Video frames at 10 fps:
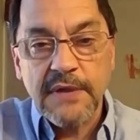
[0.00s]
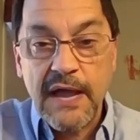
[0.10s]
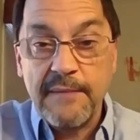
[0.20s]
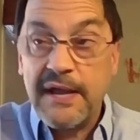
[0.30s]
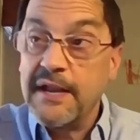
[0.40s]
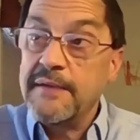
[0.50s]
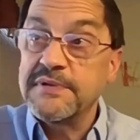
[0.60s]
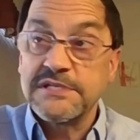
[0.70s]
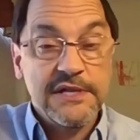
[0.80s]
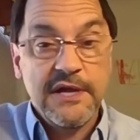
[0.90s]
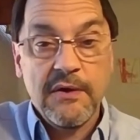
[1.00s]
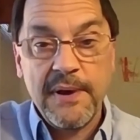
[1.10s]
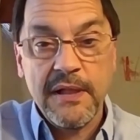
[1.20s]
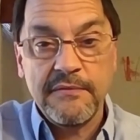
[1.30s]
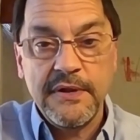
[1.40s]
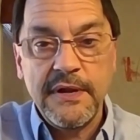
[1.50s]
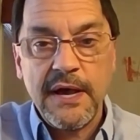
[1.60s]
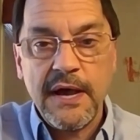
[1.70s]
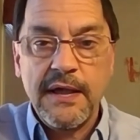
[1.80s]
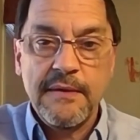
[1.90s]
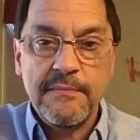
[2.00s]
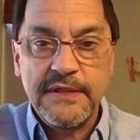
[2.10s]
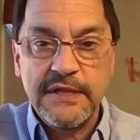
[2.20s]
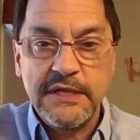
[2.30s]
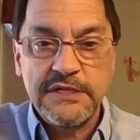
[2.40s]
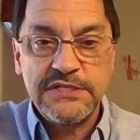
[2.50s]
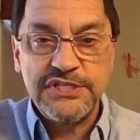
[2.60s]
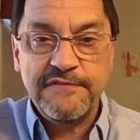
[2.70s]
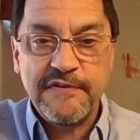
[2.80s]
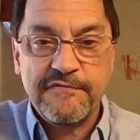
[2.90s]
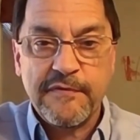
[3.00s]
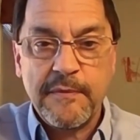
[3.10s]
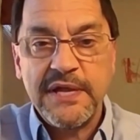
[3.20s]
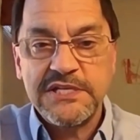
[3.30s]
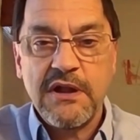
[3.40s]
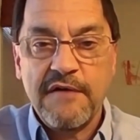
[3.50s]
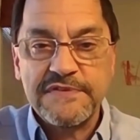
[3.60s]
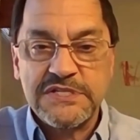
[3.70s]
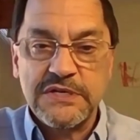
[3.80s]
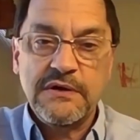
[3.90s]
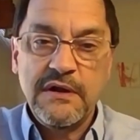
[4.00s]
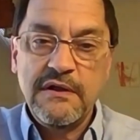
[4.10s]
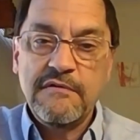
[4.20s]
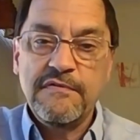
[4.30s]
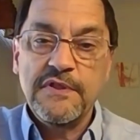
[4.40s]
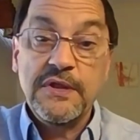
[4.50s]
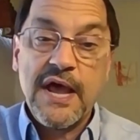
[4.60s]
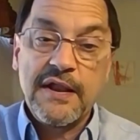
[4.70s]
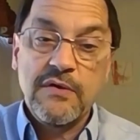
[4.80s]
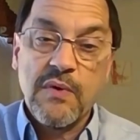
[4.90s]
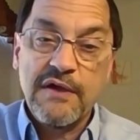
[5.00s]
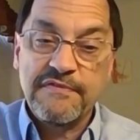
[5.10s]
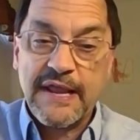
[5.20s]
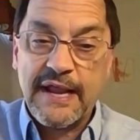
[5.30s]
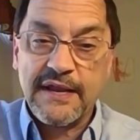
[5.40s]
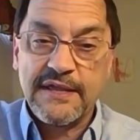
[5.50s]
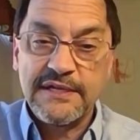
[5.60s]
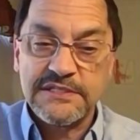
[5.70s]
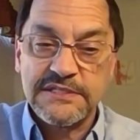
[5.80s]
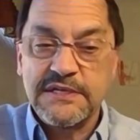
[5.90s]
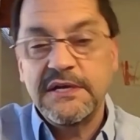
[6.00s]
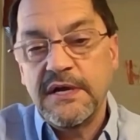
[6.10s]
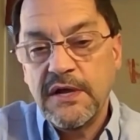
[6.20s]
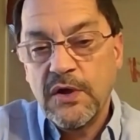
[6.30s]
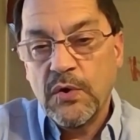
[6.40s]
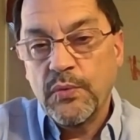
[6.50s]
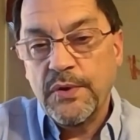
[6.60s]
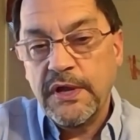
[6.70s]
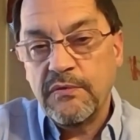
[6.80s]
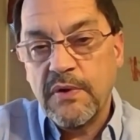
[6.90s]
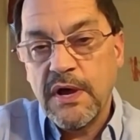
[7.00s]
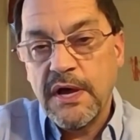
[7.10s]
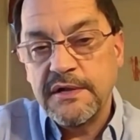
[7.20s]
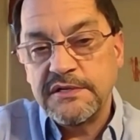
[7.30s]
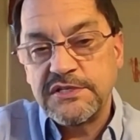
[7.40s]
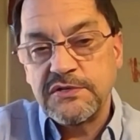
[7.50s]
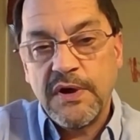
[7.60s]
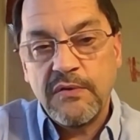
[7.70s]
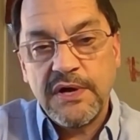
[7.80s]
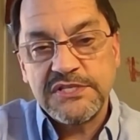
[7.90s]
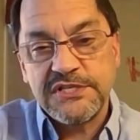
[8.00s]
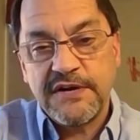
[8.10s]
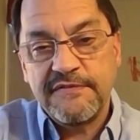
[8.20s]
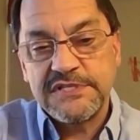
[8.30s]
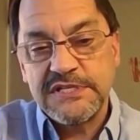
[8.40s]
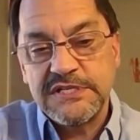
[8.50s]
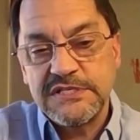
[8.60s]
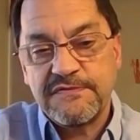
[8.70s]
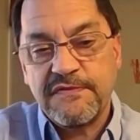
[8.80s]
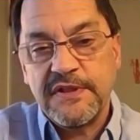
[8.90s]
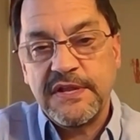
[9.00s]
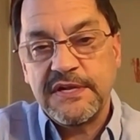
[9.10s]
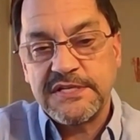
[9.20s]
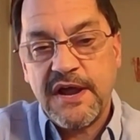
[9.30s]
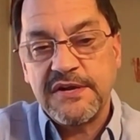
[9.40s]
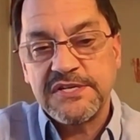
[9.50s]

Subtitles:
Hi, my name is Leo Pellerin. I am the Chief Information Officer for the United Way of Connecticut. We run 211 services for the entire